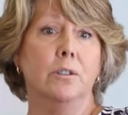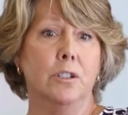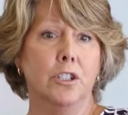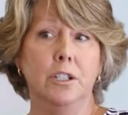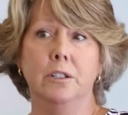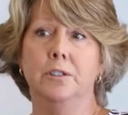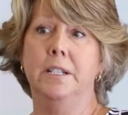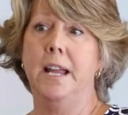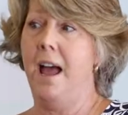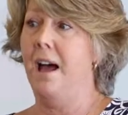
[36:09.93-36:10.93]
or
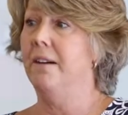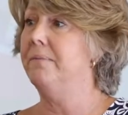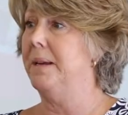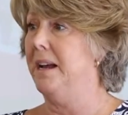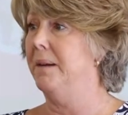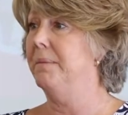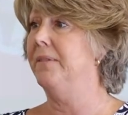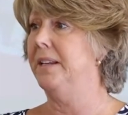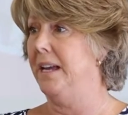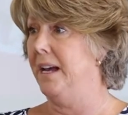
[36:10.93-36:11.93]
children have become of
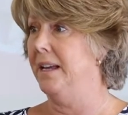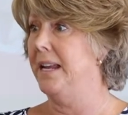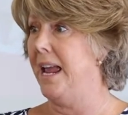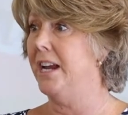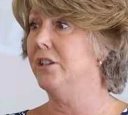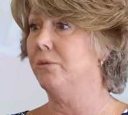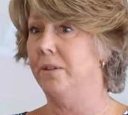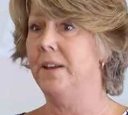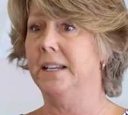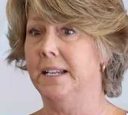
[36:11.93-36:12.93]
an age
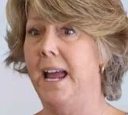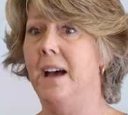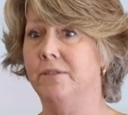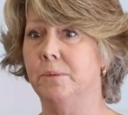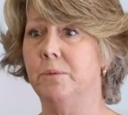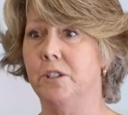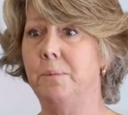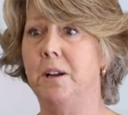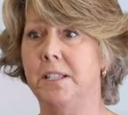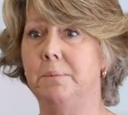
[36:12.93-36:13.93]
where they can have some
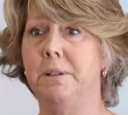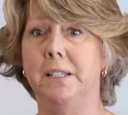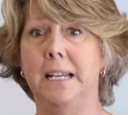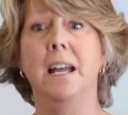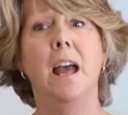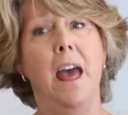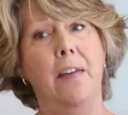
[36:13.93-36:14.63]
responsibility,